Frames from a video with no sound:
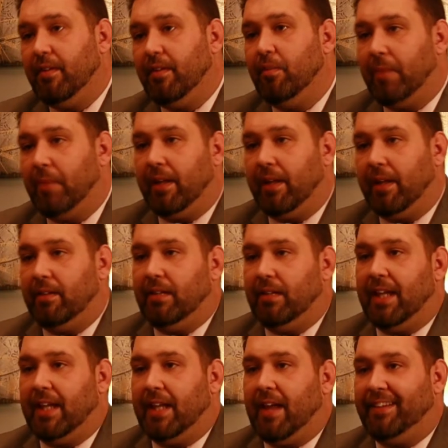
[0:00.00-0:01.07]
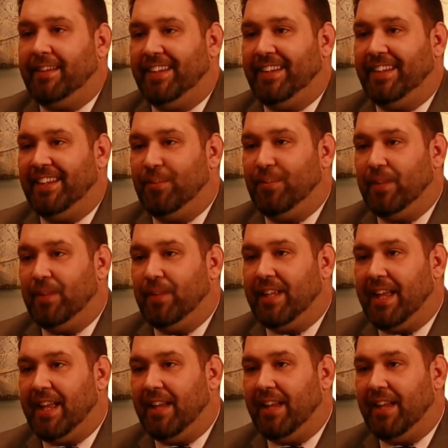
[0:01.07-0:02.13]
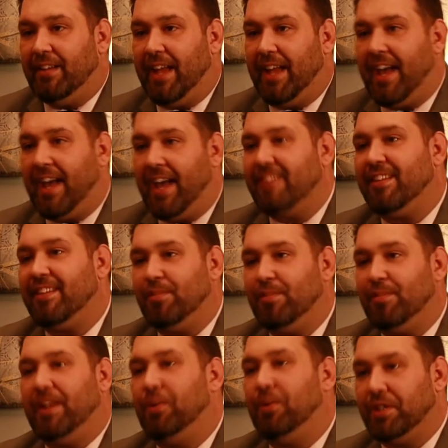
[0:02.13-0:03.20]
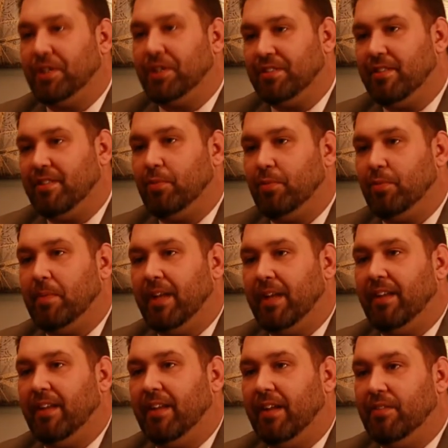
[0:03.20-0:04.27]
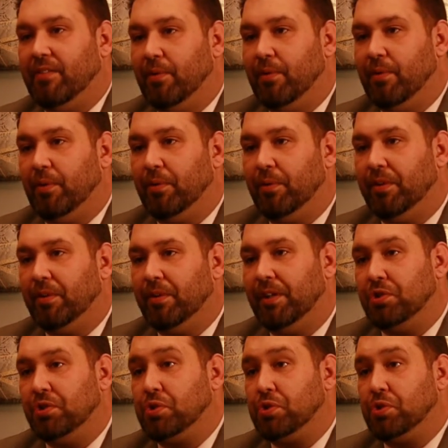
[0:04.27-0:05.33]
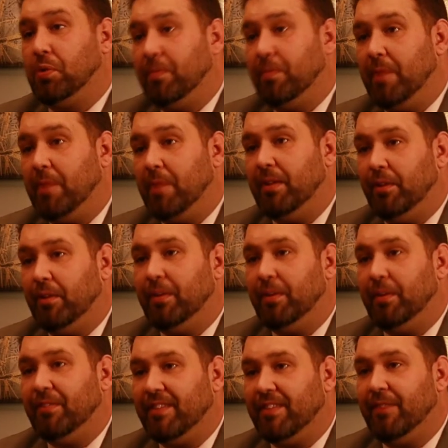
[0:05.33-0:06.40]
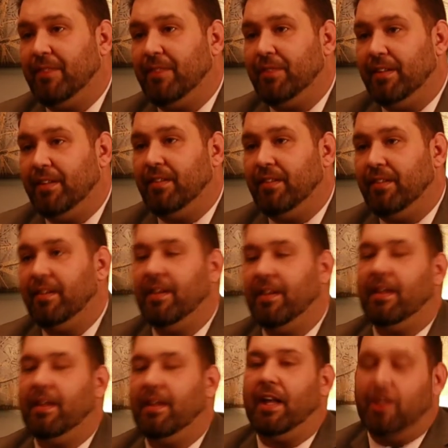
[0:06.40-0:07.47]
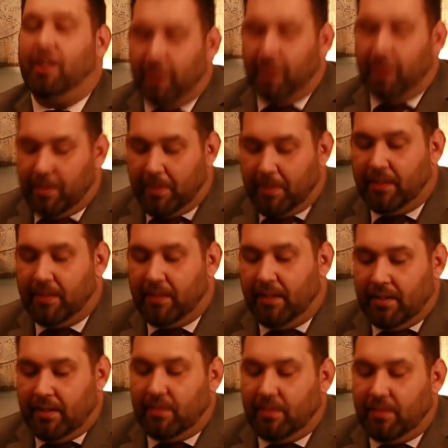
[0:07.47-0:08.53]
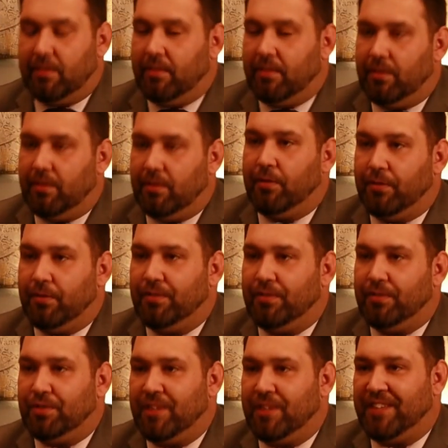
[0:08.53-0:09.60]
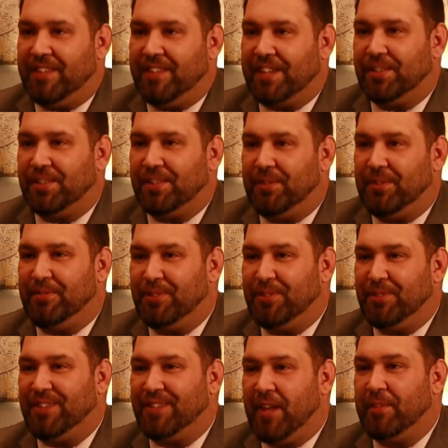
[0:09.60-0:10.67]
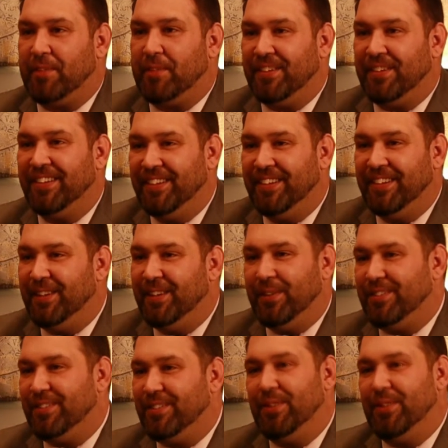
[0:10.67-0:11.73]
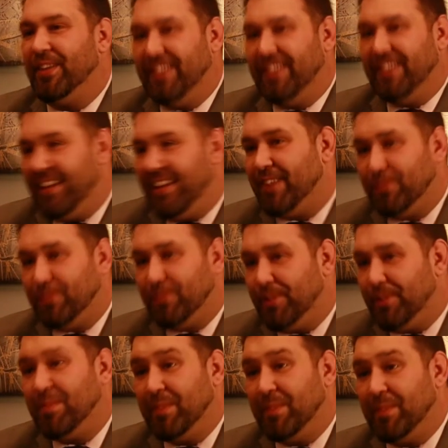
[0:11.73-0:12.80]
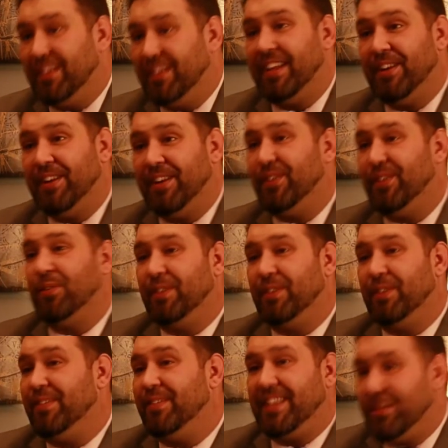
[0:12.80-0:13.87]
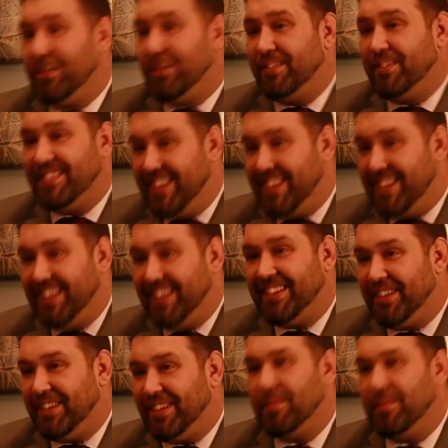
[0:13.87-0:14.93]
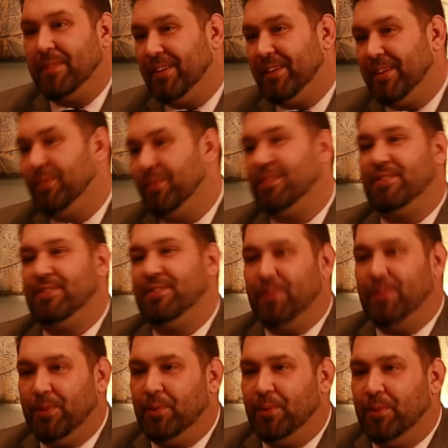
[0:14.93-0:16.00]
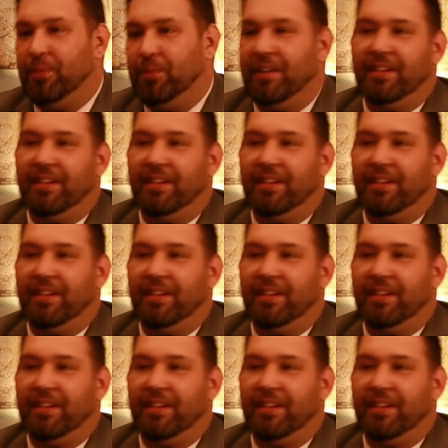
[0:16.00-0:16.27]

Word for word: by legality, we can't ask as many questions as we might like to in order to ensure maybe a little bit of a safer deal. Right. And you end up ending in your transaction with a first timer who has no idea to ask for a commitment letter or even that there was a date that the commitment letter was due.